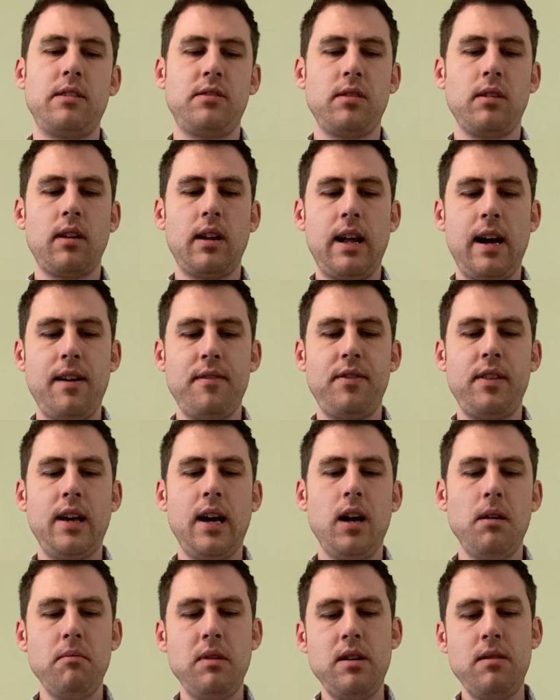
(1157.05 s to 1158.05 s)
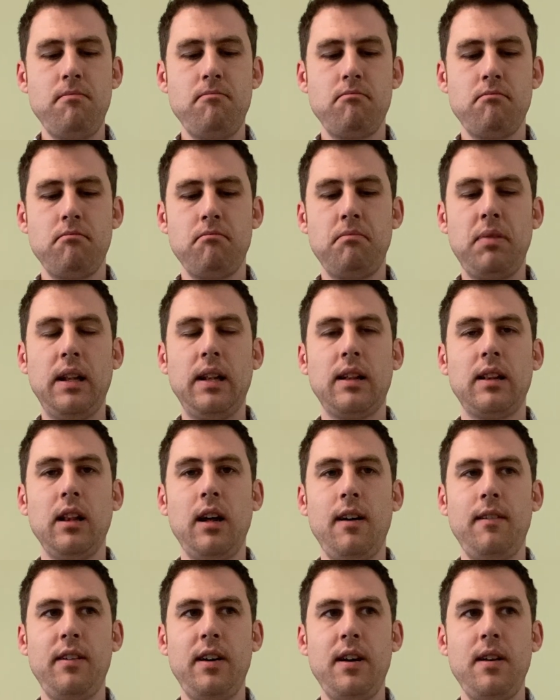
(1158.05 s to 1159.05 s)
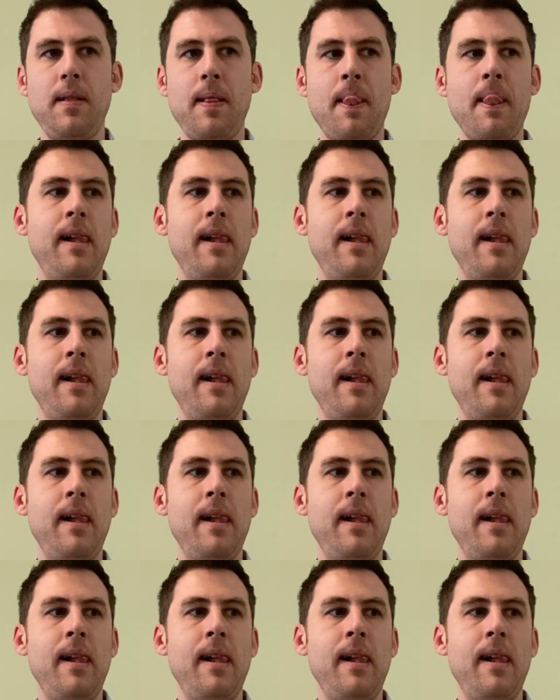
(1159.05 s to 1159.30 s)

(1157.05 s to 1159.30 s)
So I'm going to have the Alma, Balaclava,